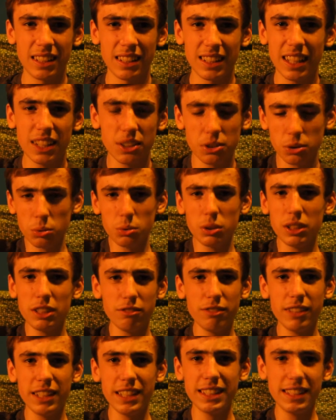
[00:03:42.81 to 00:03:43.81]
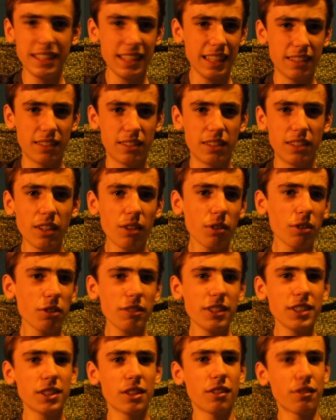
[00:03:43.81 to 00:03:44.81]
That's all it really did. The only
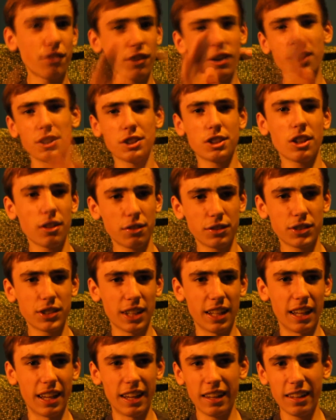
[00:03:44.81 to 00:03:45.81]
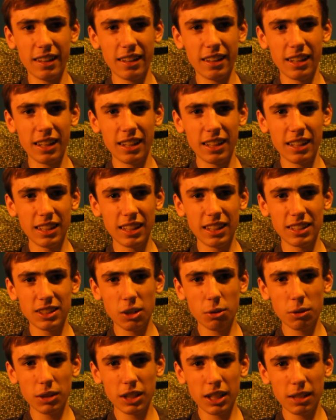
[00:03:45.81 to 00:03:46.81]
reason the first half is there is
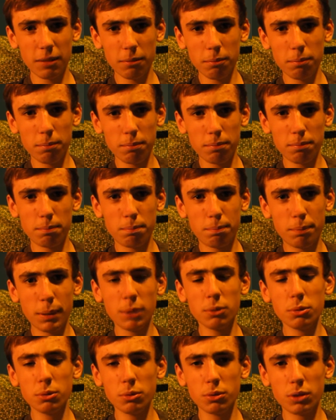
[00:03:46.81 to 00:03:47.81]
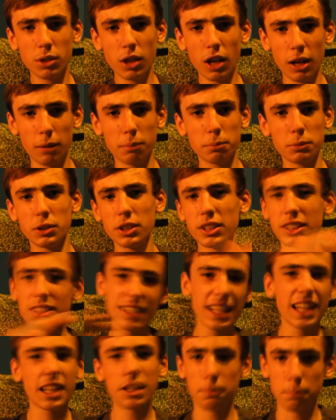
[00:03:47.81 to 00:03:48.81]
so it can build up to the
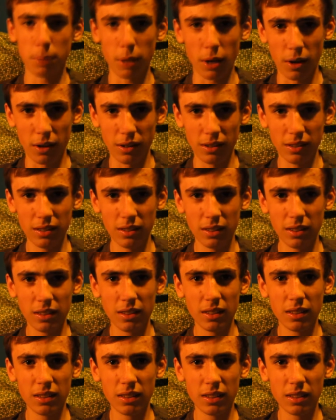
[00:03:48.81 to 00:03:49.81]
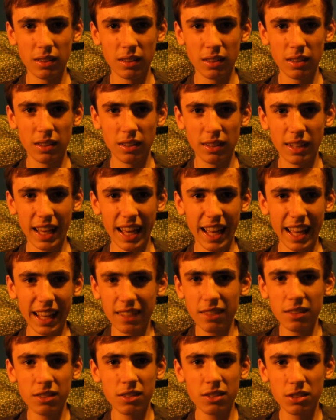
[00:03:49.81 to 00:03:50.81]
second part.
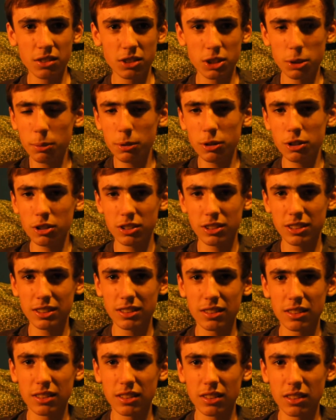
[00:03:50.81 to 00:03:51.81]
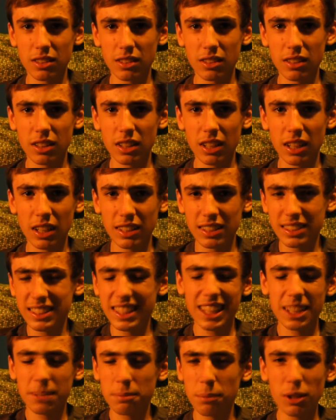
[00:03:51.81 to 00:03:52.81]
And, to be honest, the
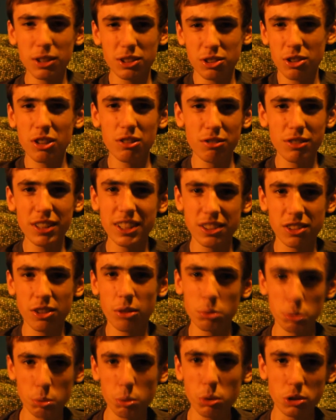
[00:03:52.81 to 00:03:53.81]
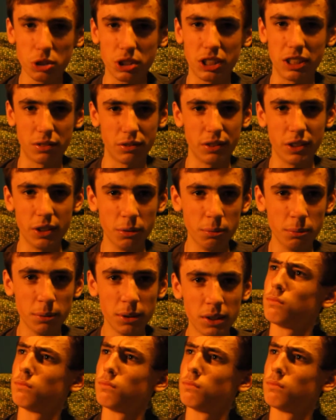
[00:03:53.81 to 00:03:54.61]
second part is the only reason I would watch this film.